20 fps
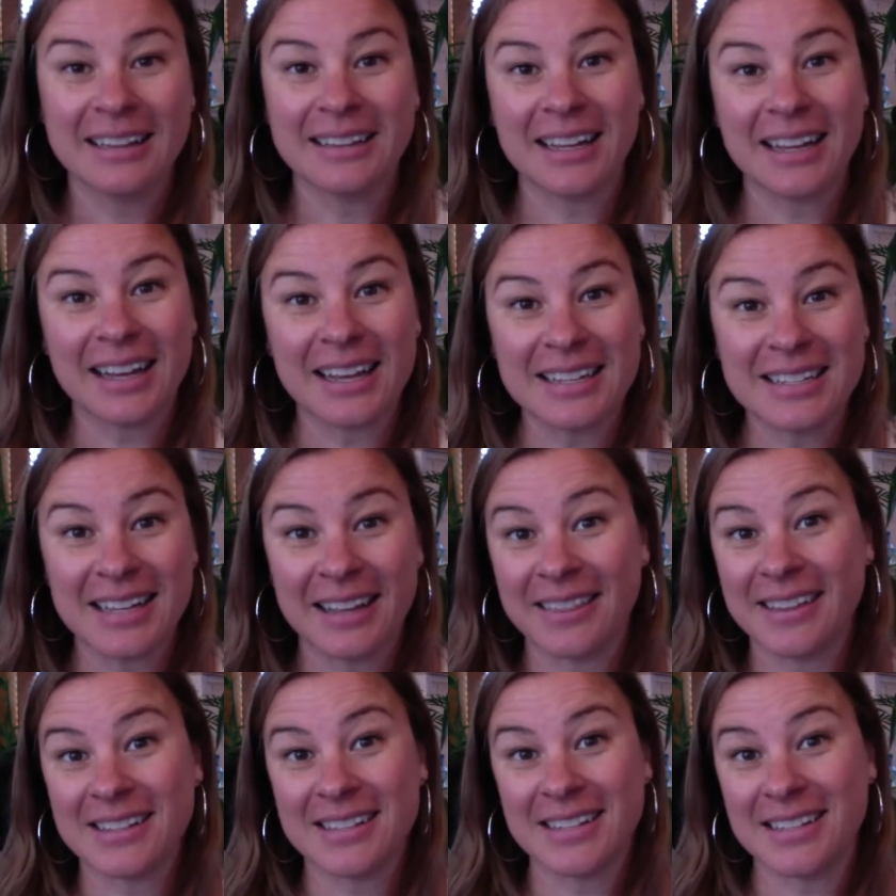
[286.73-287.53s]
Like I
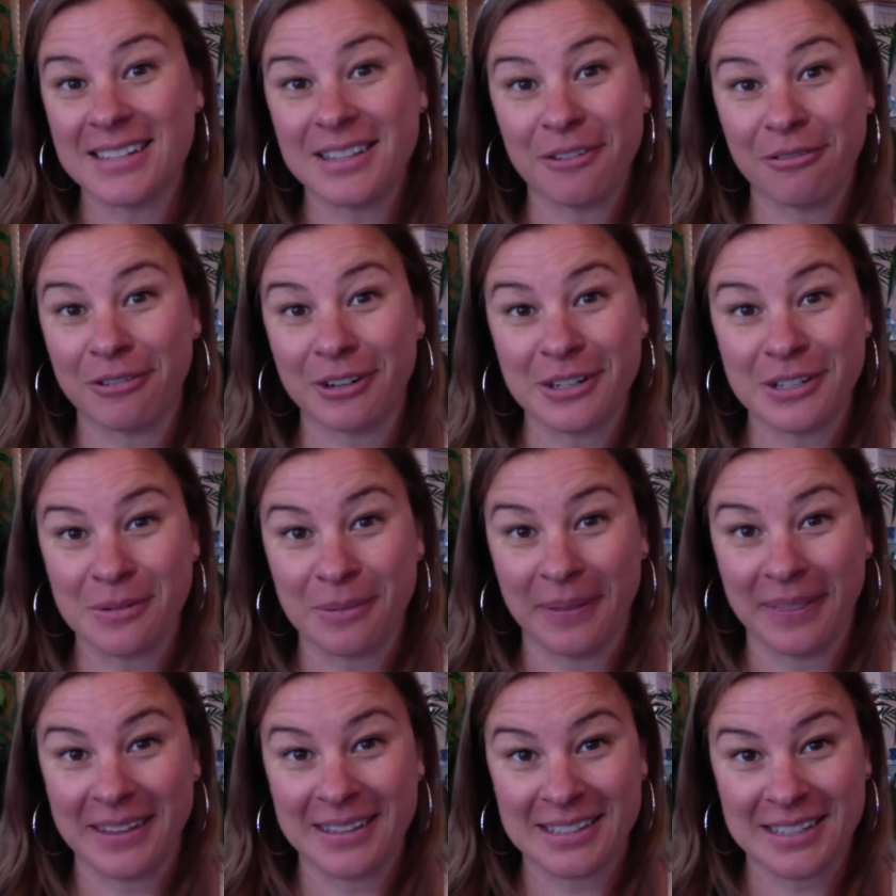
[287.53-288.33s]
said, this is the first
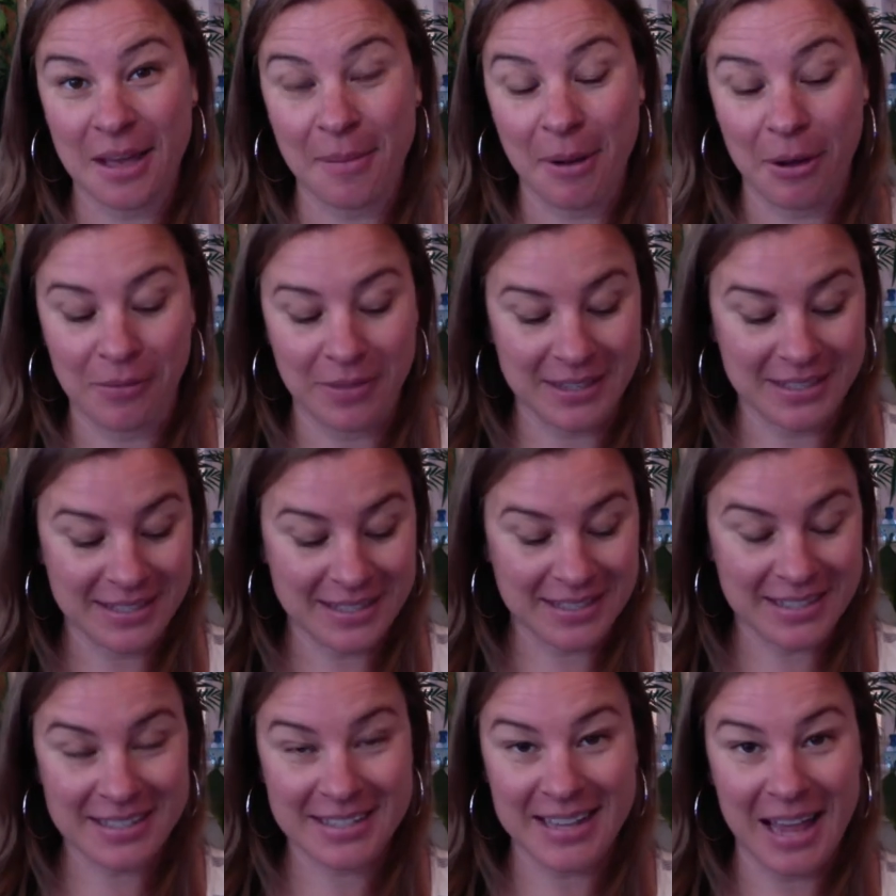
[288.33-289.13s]
one that's come out. This
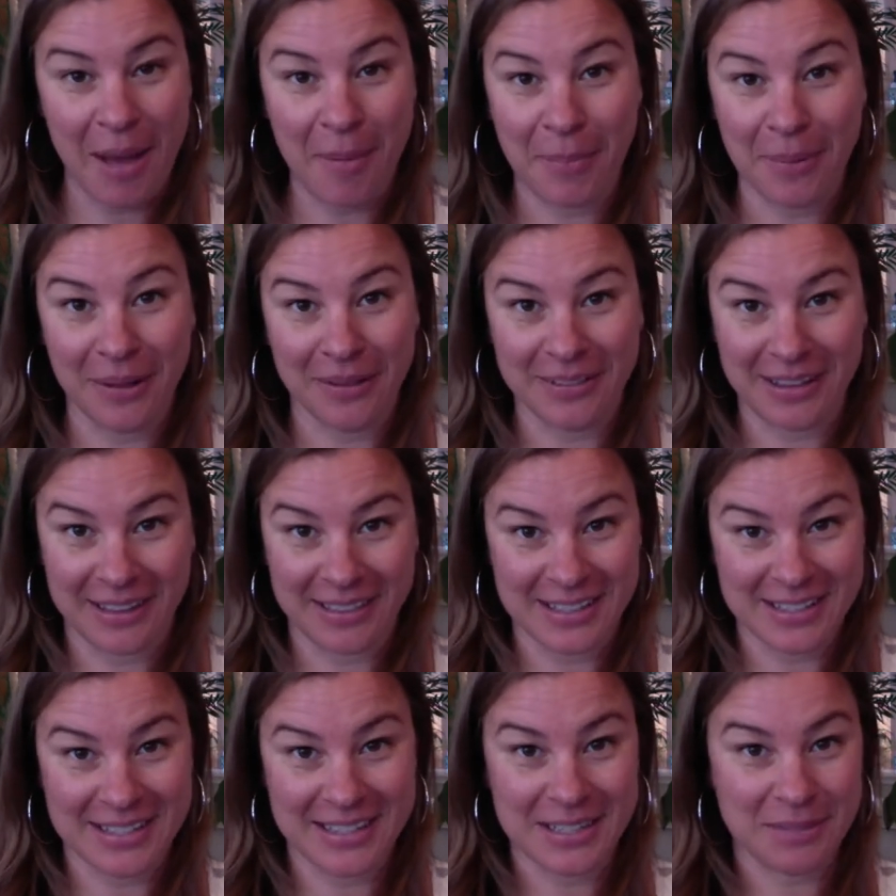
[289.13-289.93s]
is a sample.
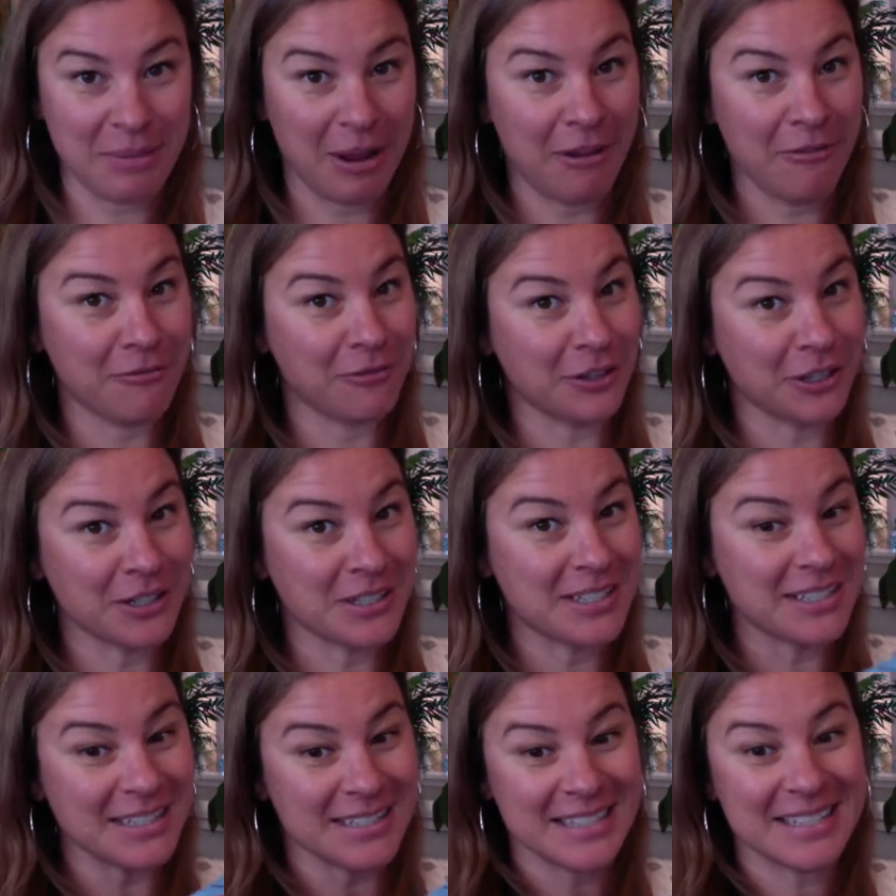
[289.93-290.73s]
Like this is my
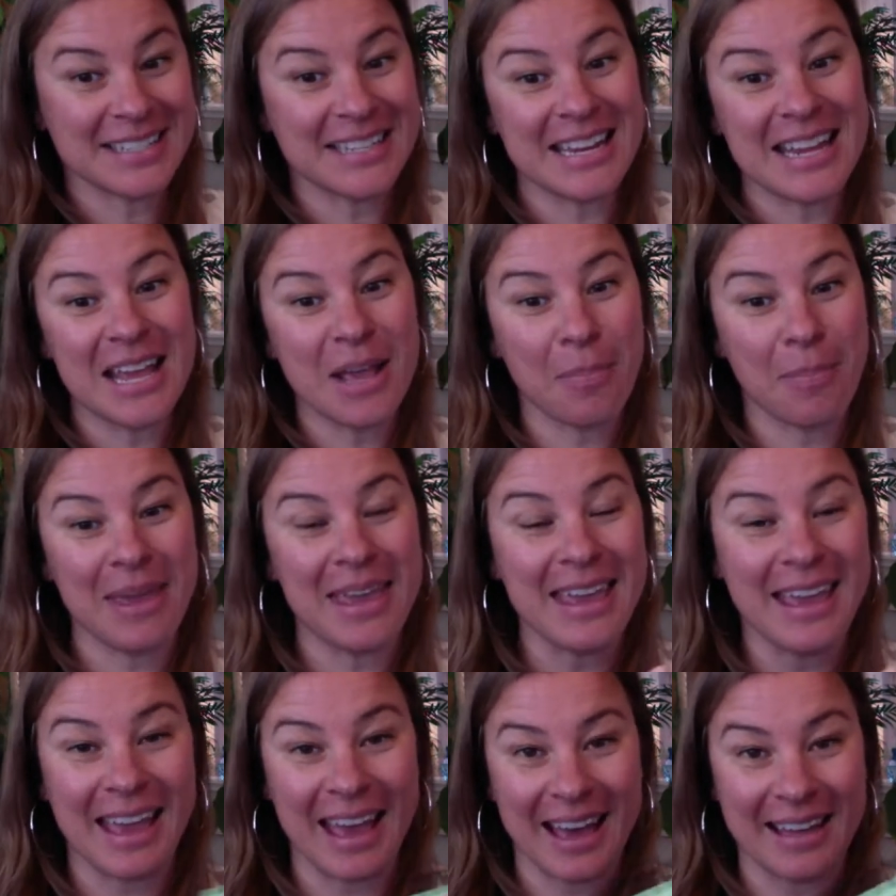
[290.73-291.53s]
first sneak
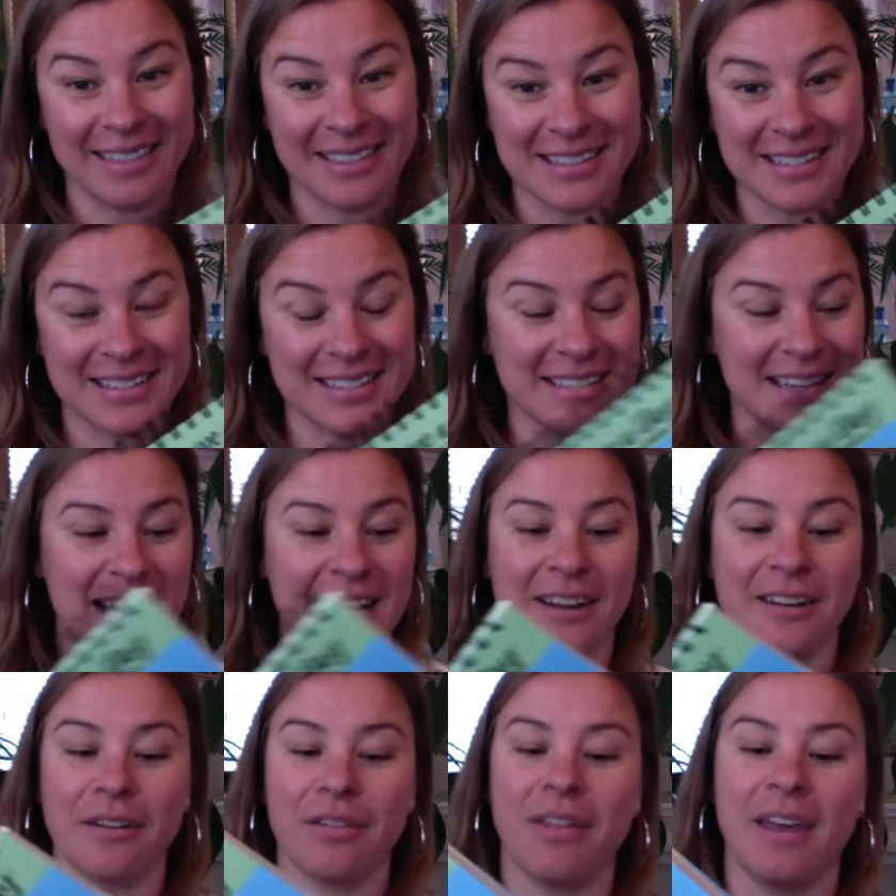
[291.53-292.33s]
peek at this
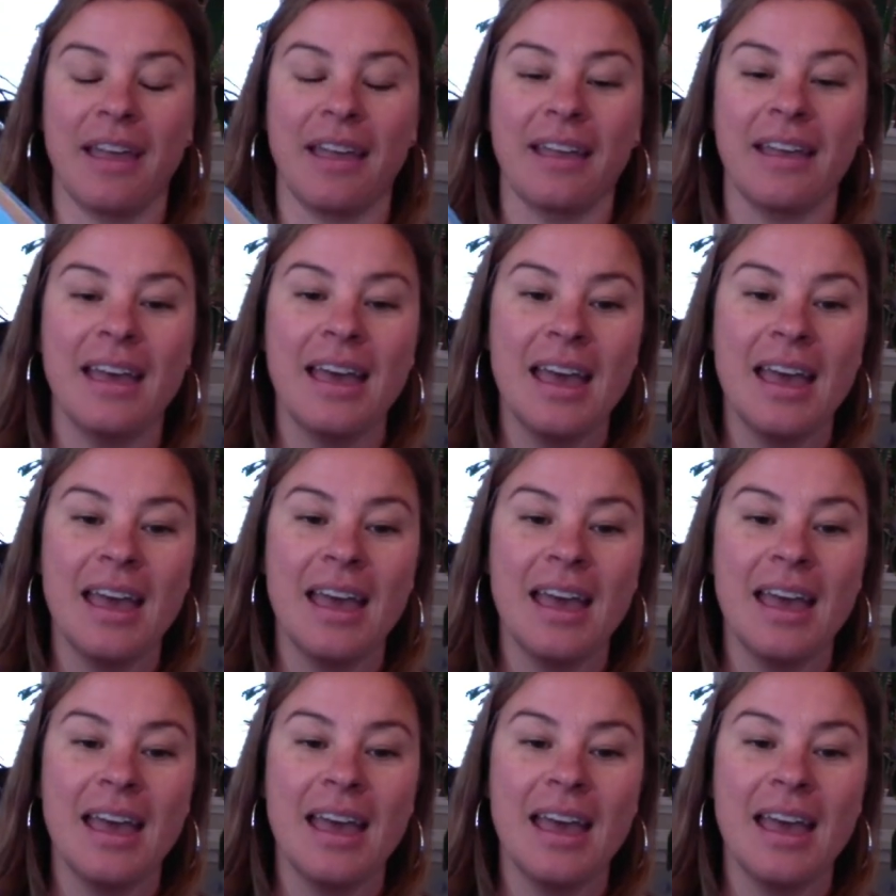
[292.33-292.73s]
entire thing.